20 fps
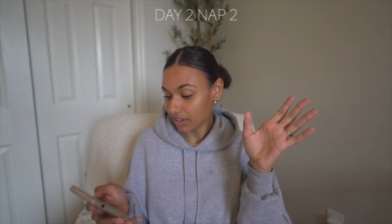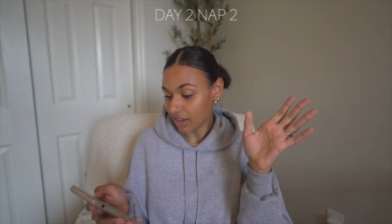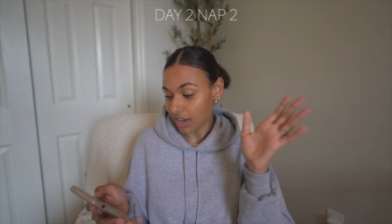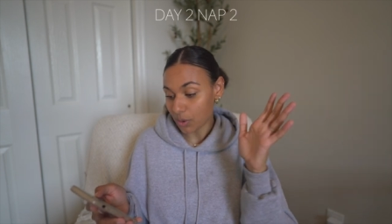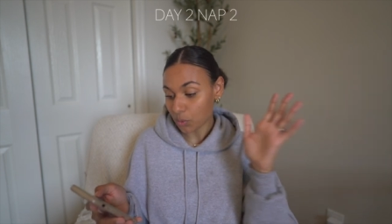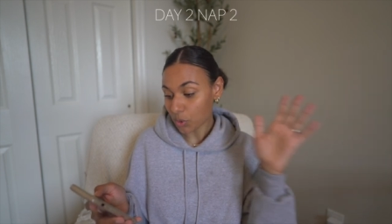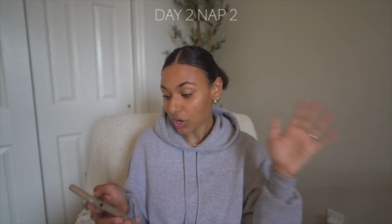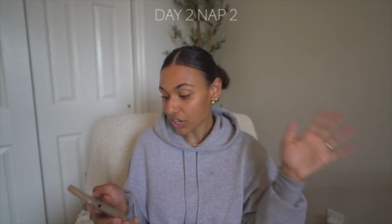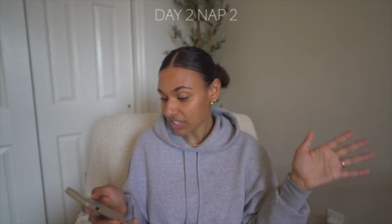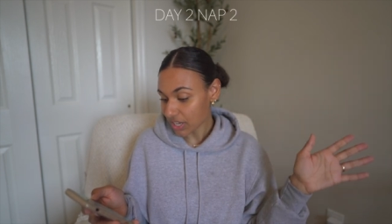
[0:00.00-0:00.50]

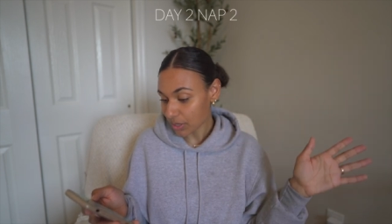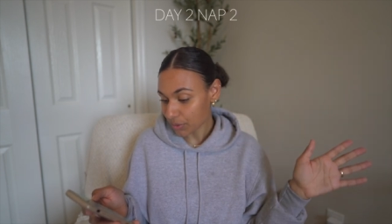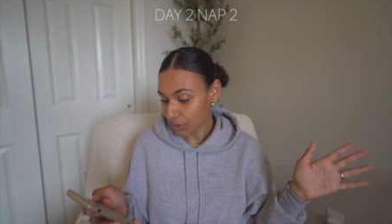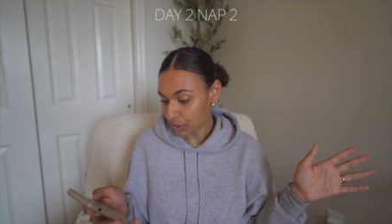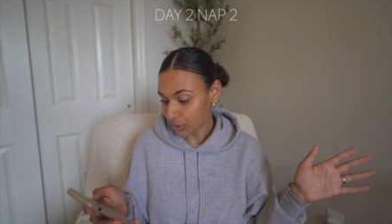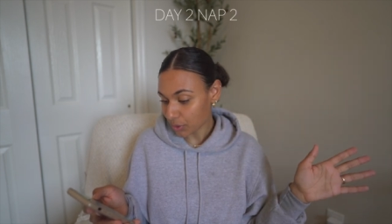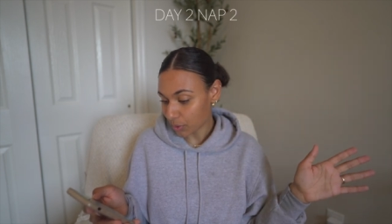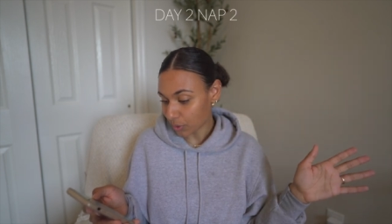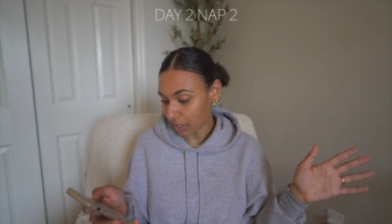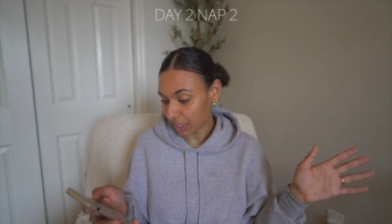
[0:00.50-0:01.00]

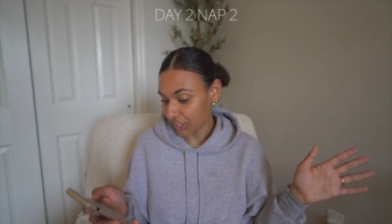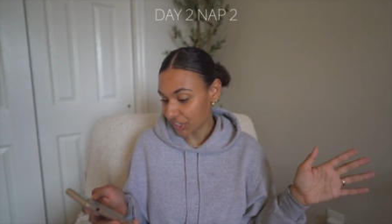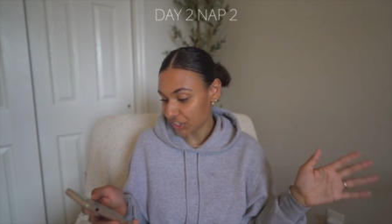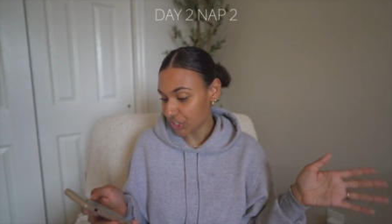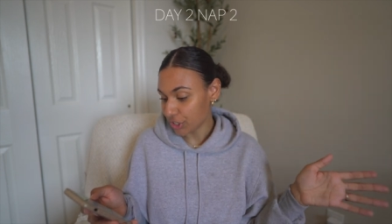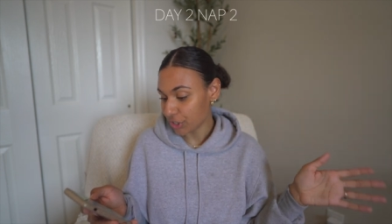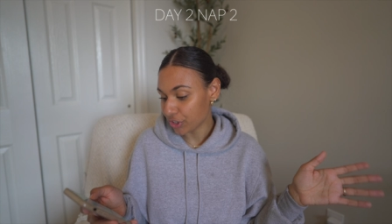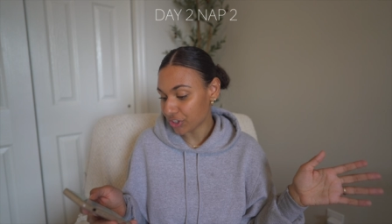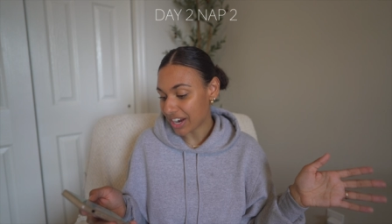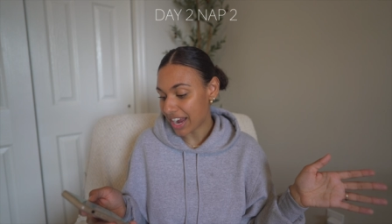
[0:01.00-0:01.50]
and
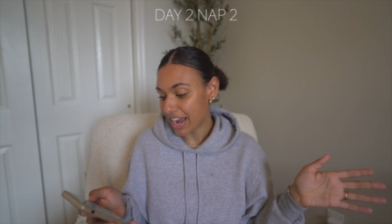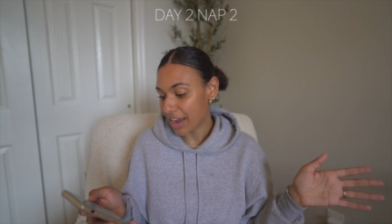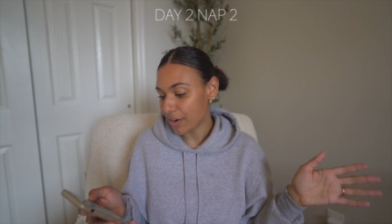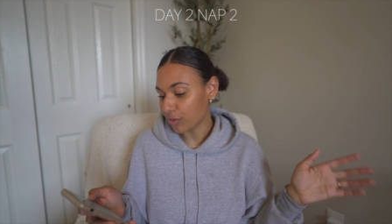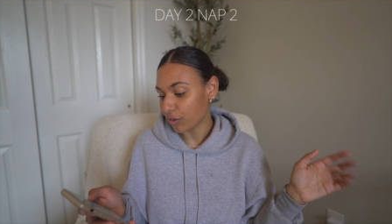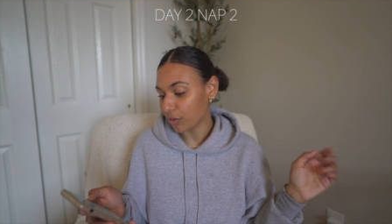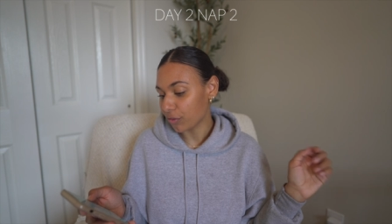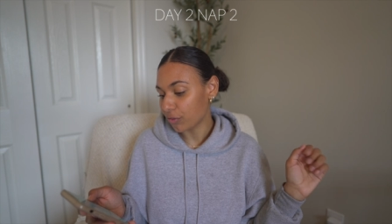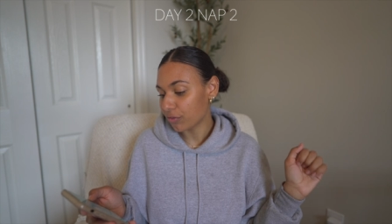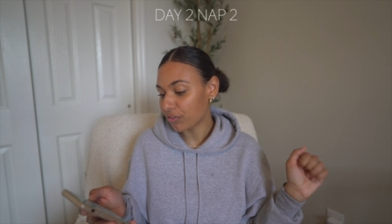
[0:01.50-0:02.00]
she cried
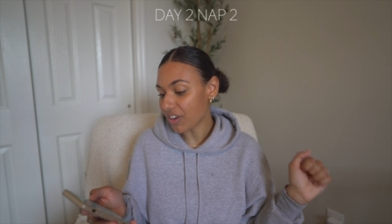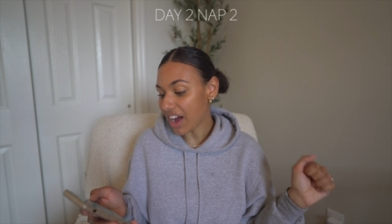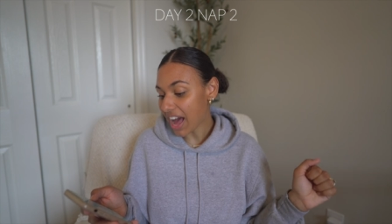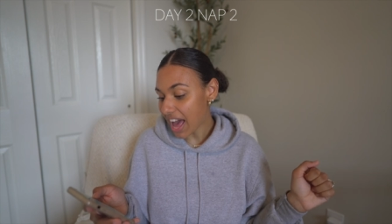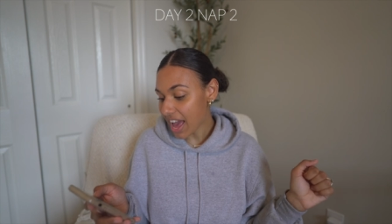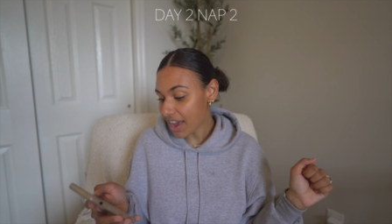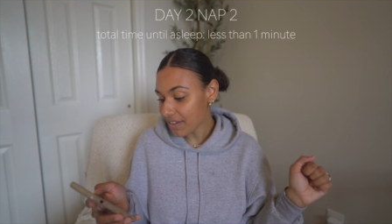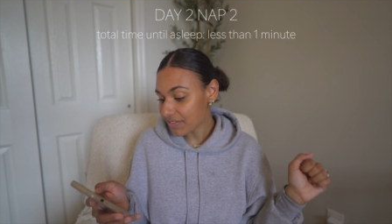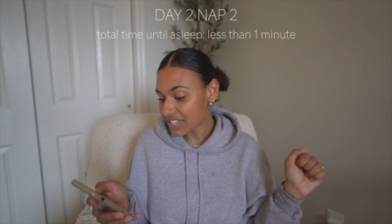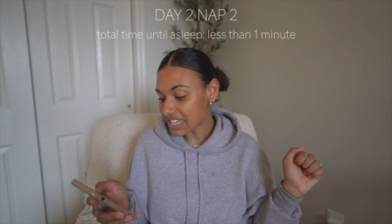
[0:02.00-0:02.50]
for
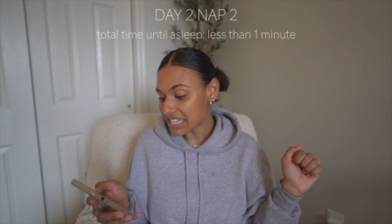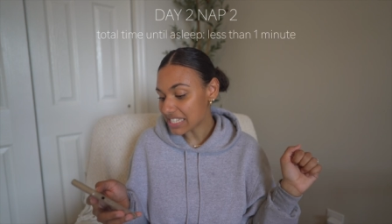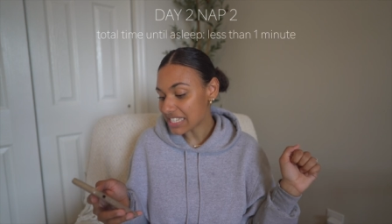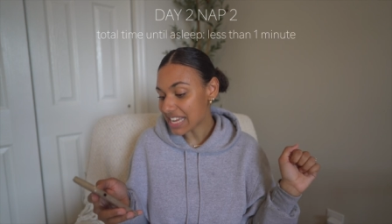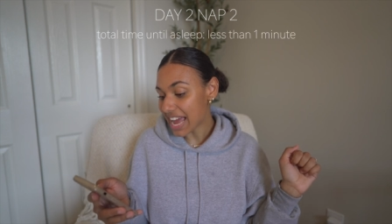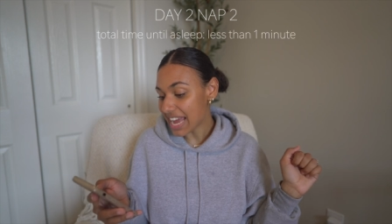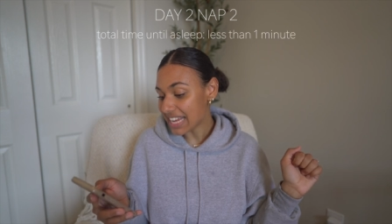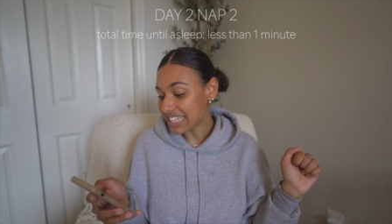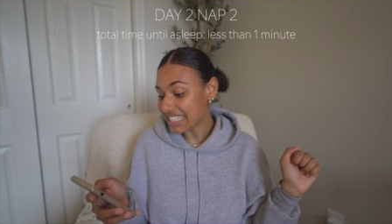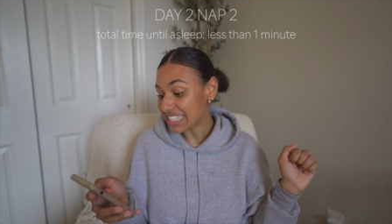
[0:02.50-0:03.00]
5 to
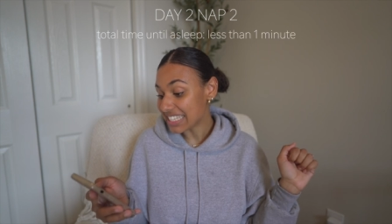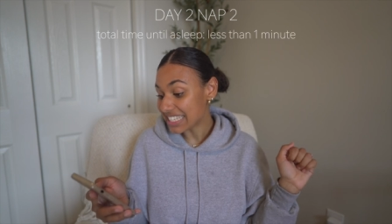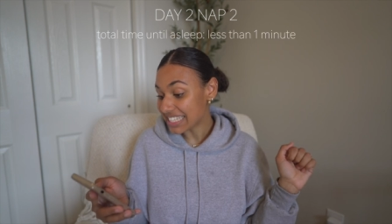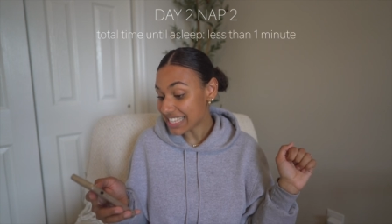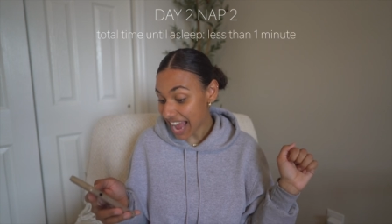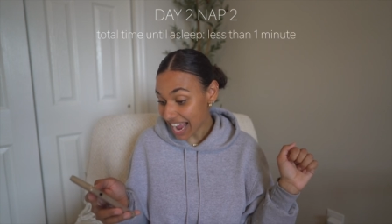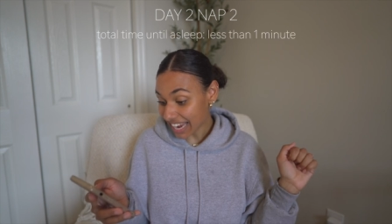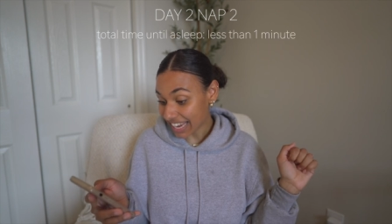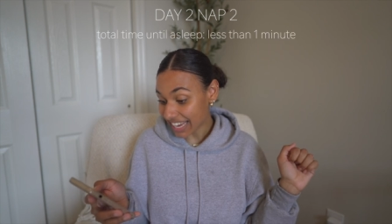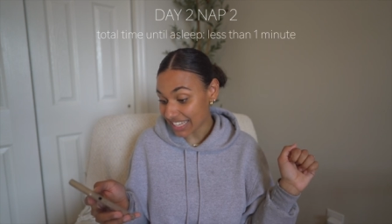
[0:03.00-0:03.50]
10
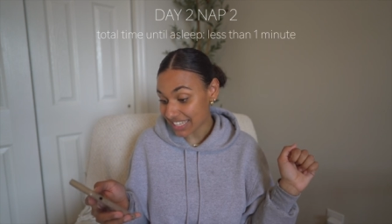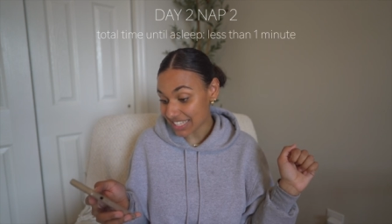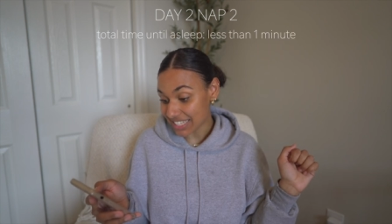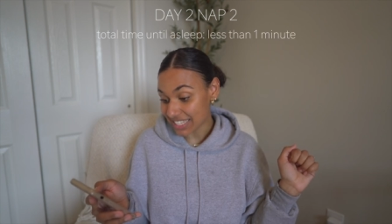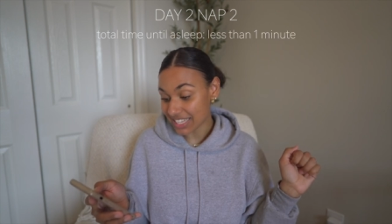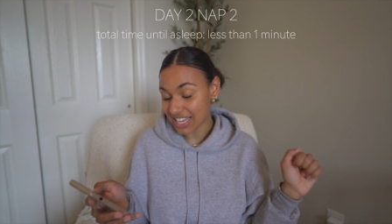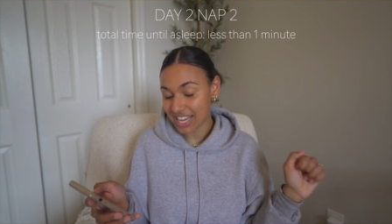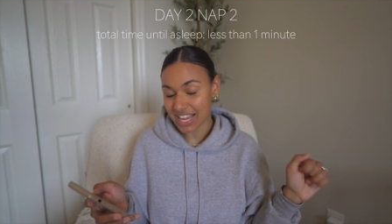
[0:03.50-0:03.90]
seconds